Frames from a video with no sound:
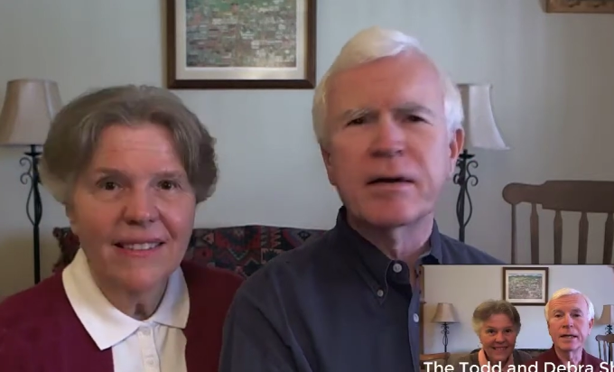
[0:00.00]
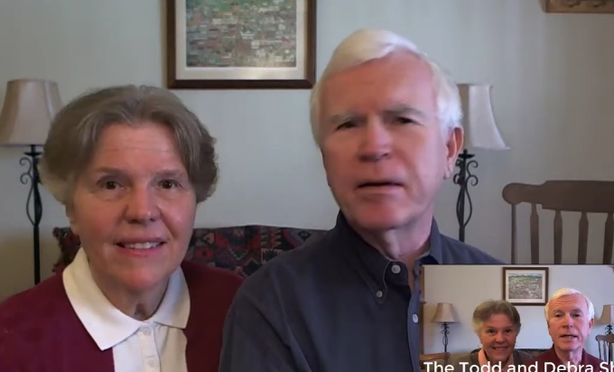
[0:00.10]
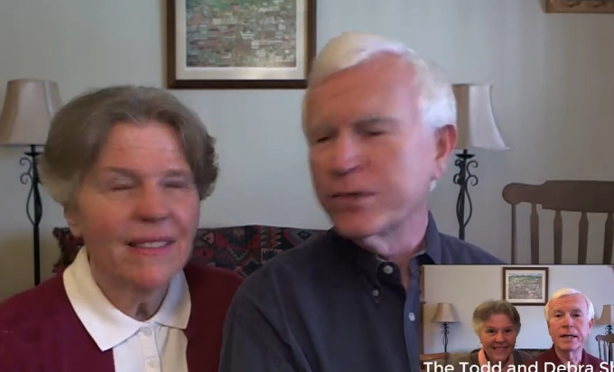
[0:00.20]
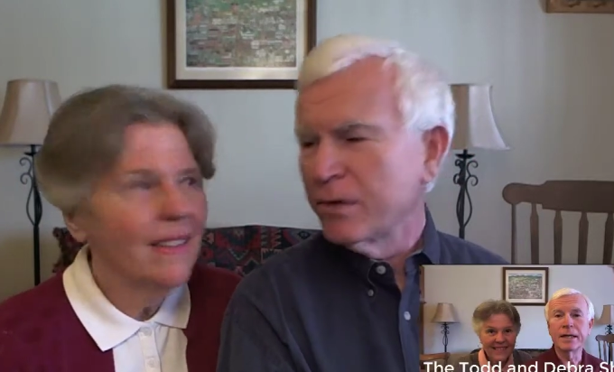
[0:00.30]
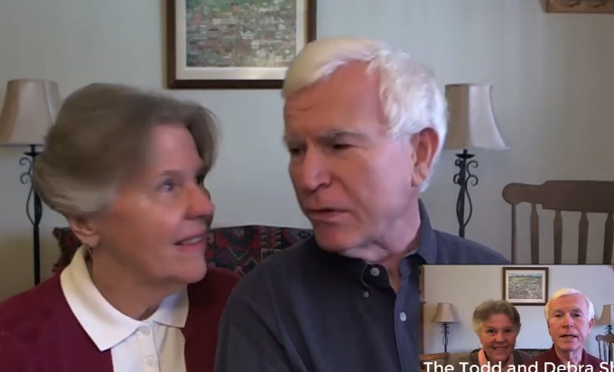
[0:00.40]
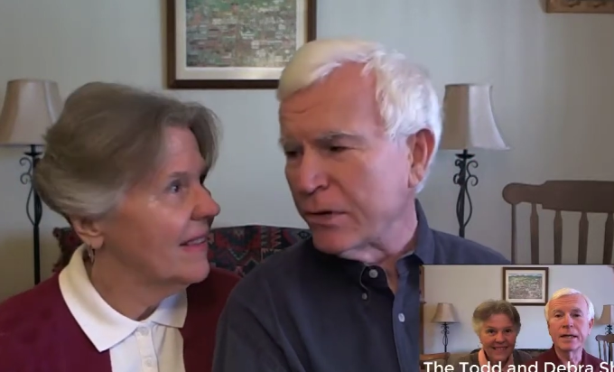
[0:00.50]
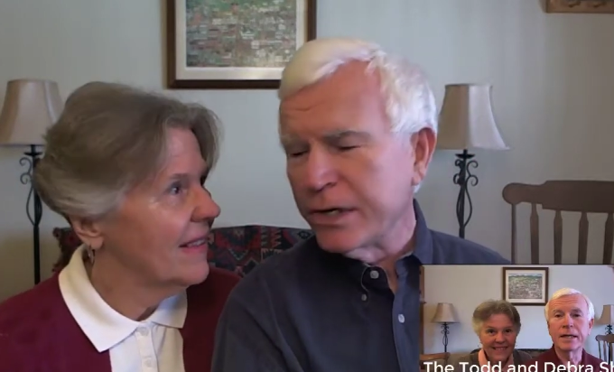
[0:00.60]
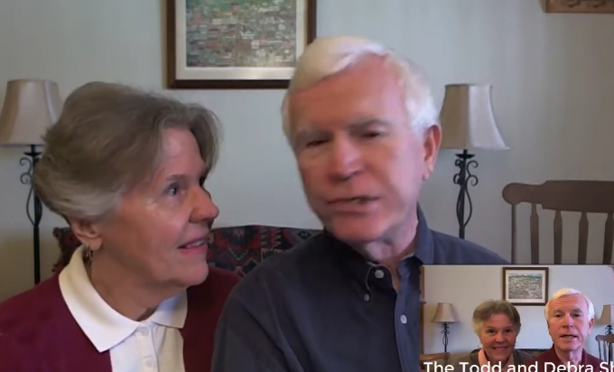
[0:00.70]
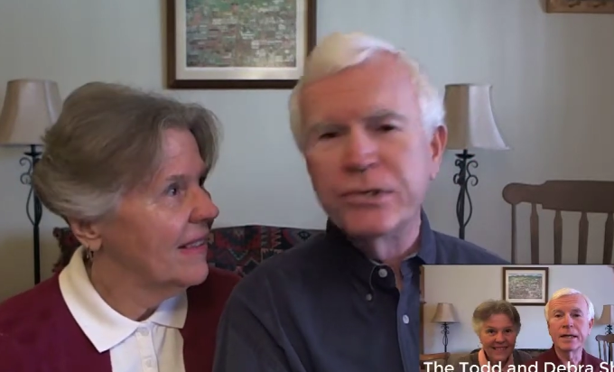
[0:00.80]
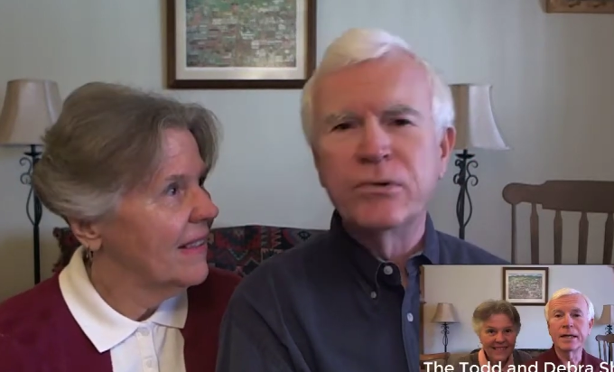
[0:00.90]
Speaker 1: Episode
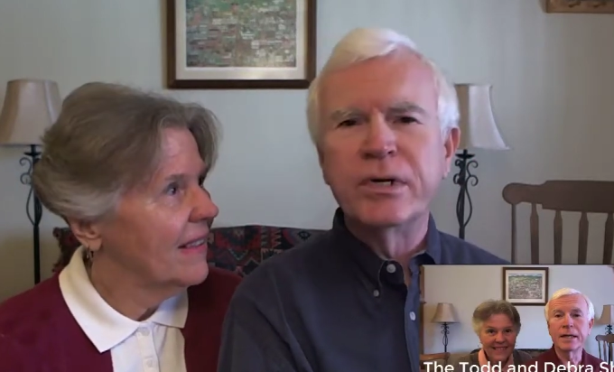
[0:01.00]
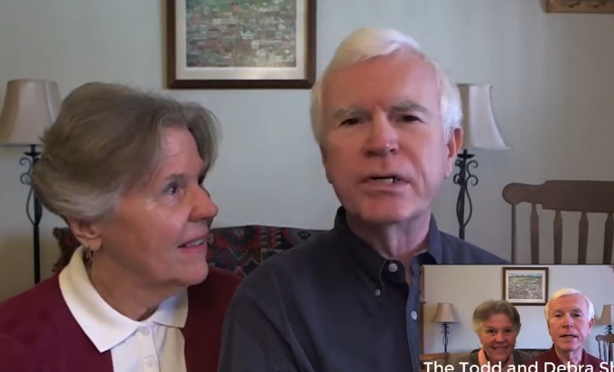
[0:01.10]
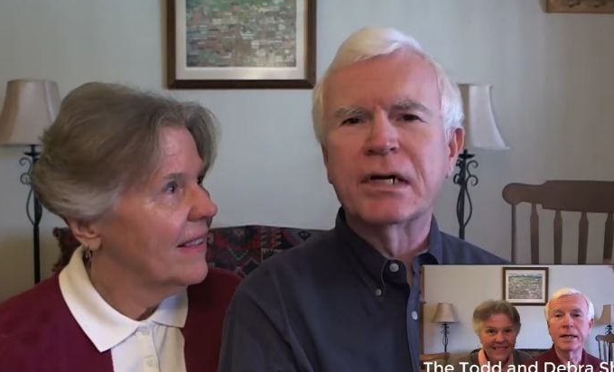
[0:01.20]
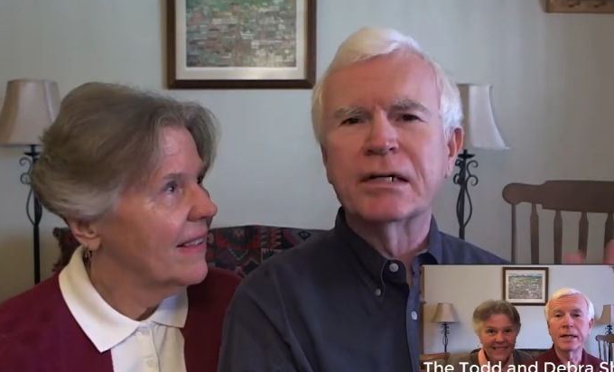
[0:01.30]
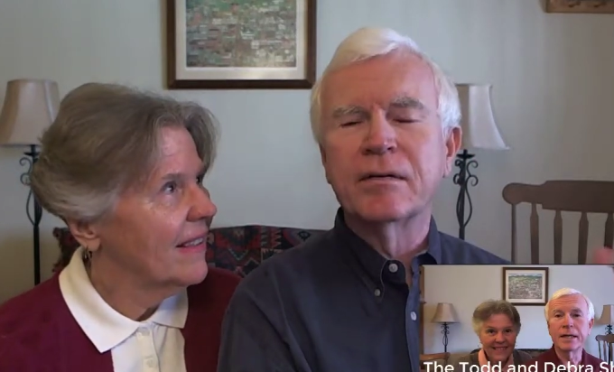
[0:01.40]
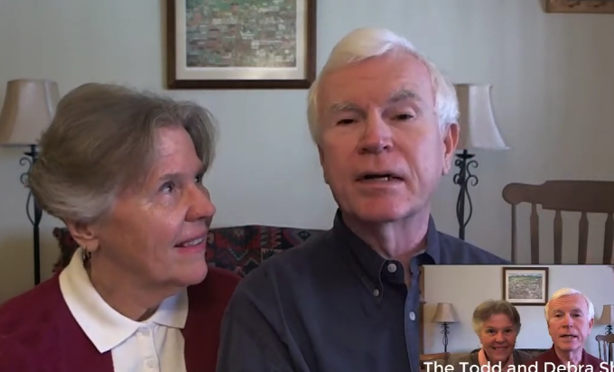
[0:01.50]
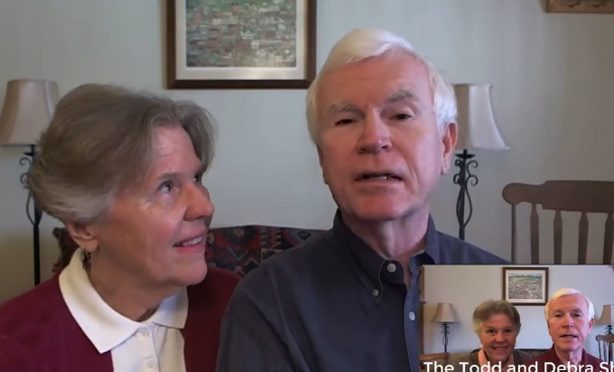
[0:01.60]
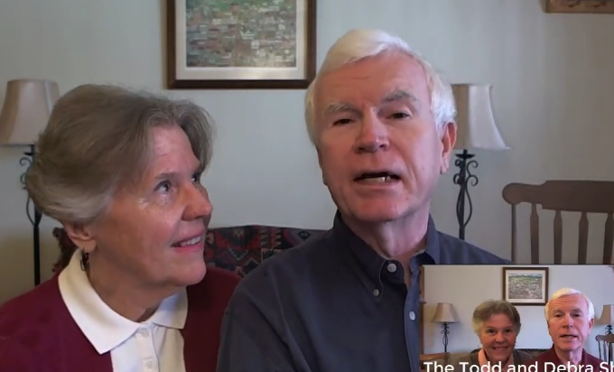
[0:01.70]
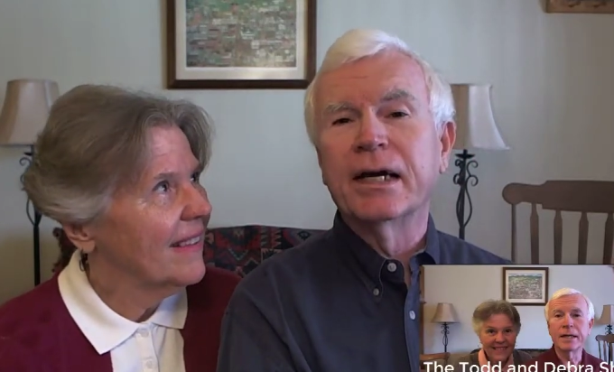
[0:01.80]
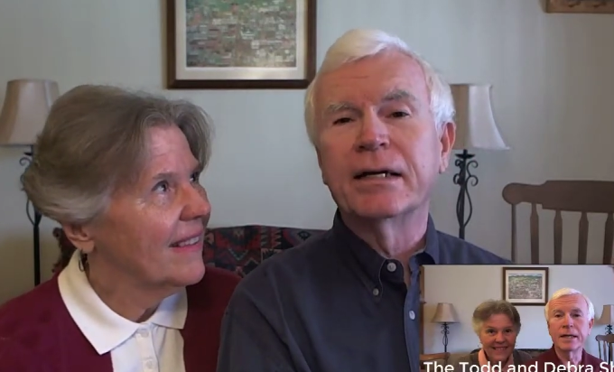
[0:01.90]
thirty-two, we talked about
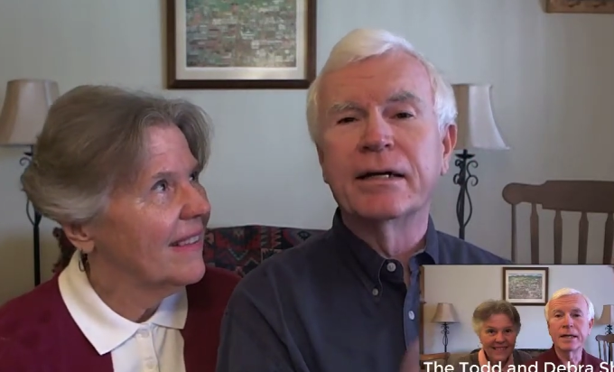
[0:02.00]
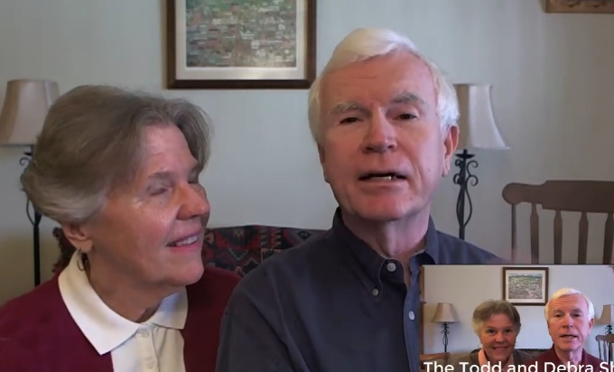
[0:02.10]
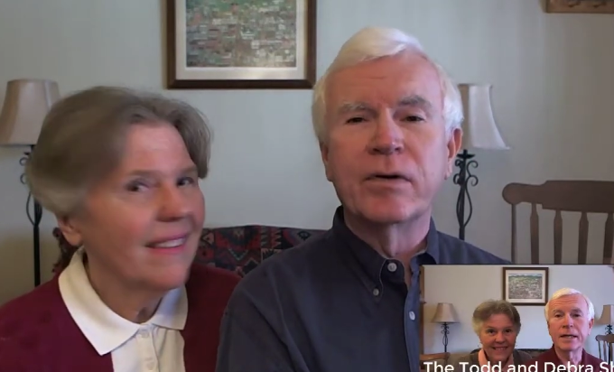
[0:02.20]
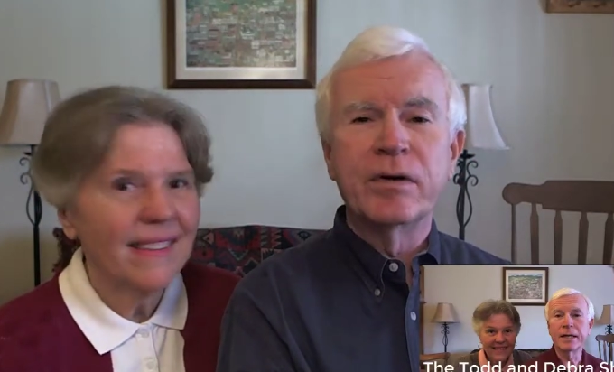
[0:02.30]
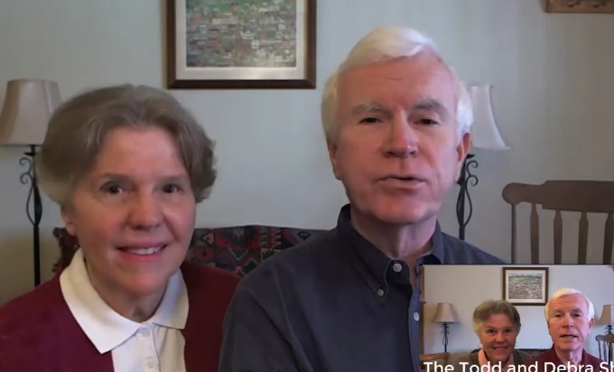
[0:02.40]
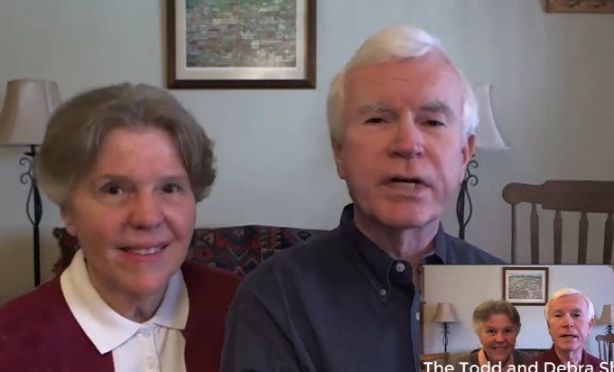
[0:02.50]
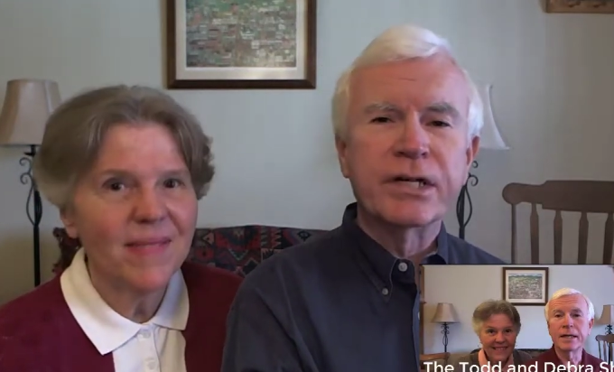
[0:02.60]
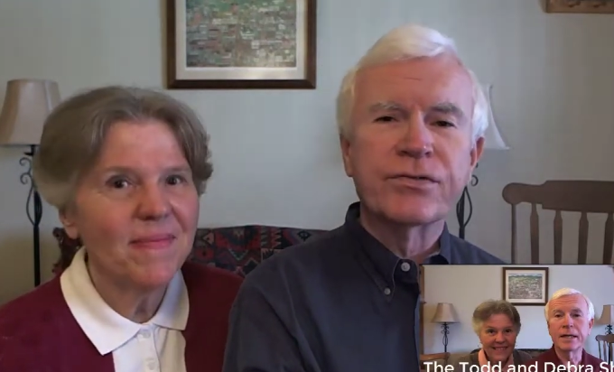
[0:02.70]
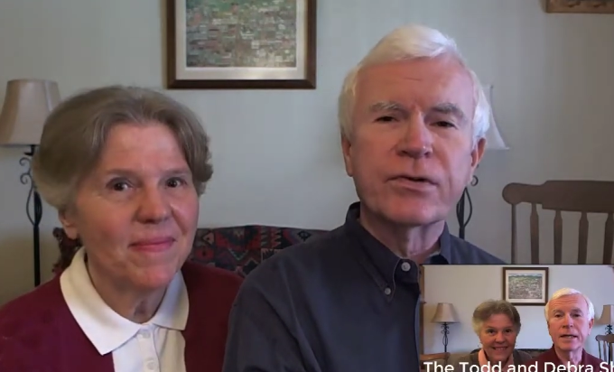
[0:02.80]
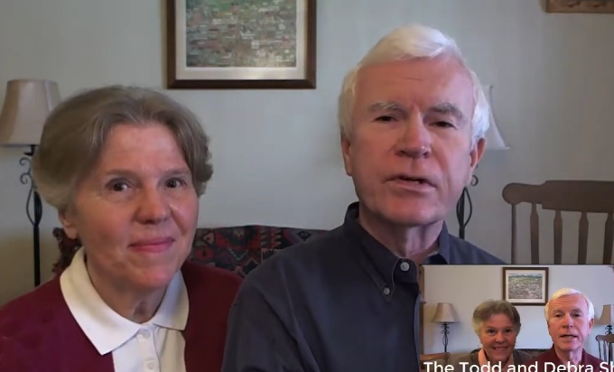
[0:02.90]
that and how we
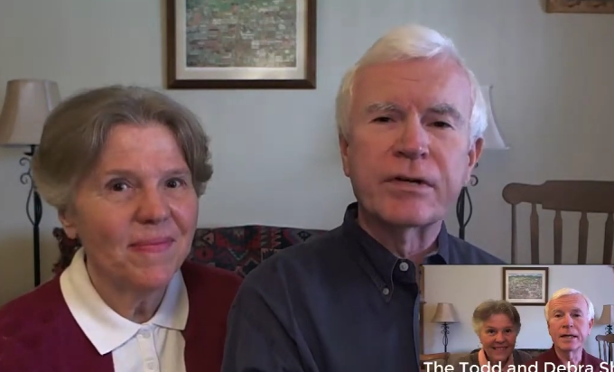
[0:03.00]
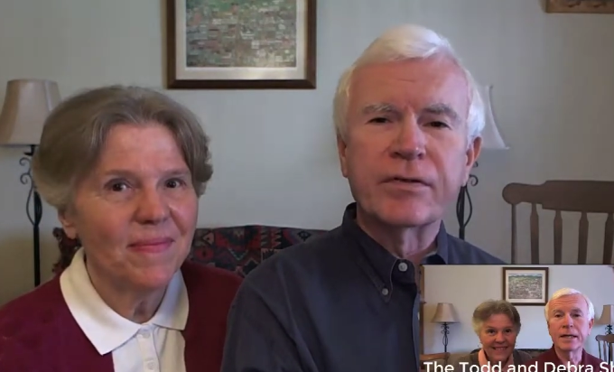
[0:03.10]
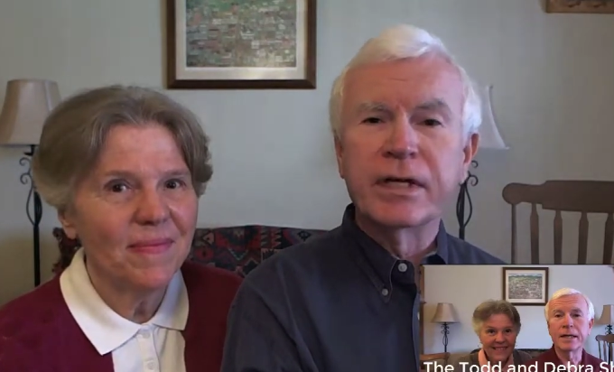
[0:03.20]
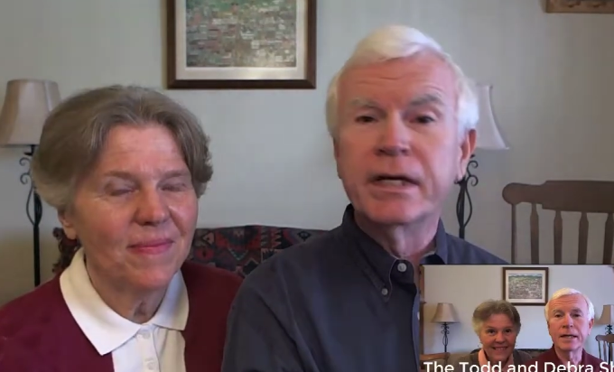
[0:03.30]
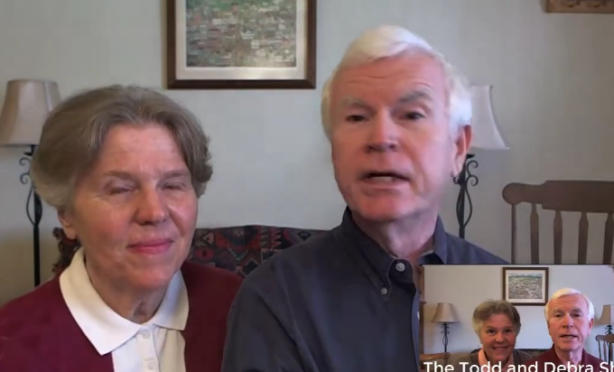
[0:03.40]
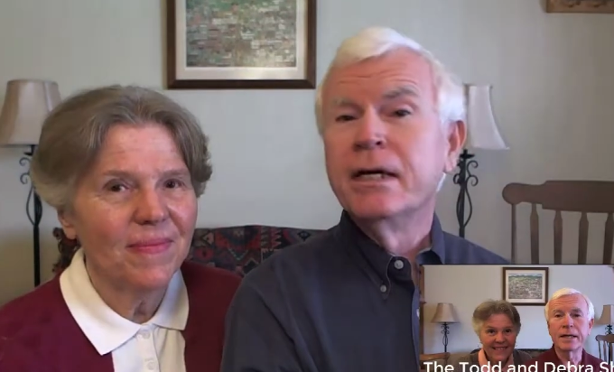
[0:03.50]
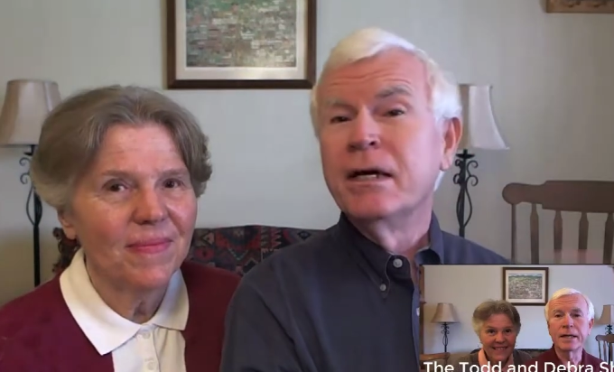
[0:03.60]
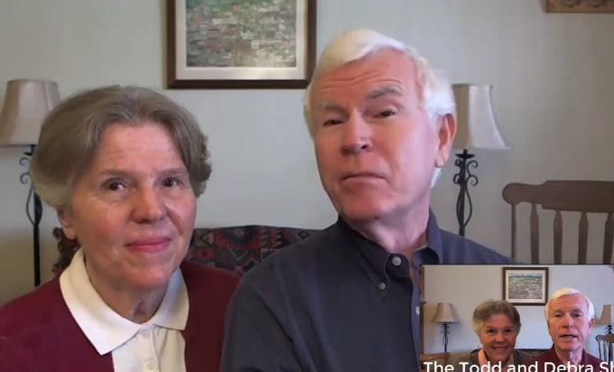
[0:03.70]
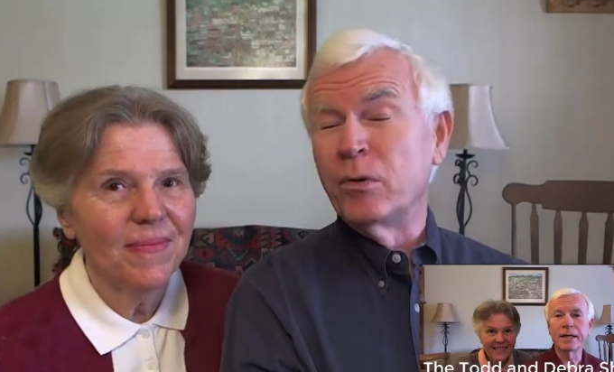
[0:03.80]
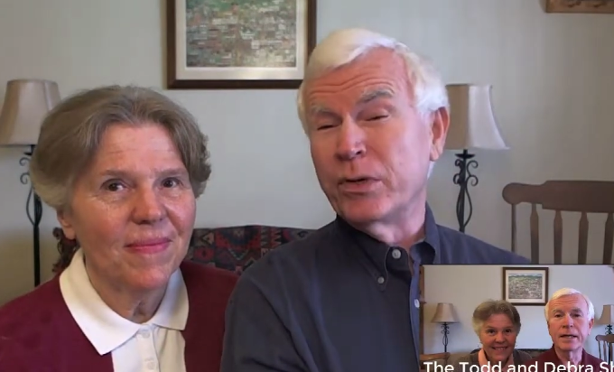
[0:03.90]
transferred and everything. But
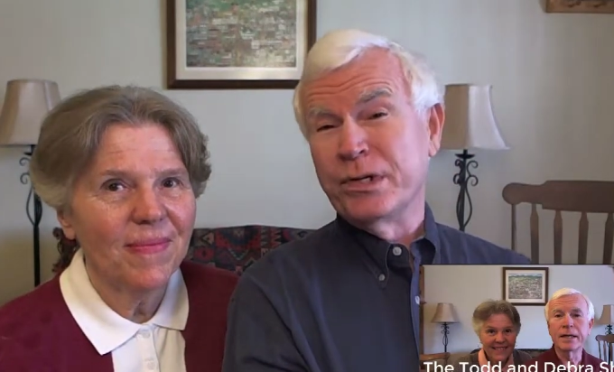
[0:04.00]
what's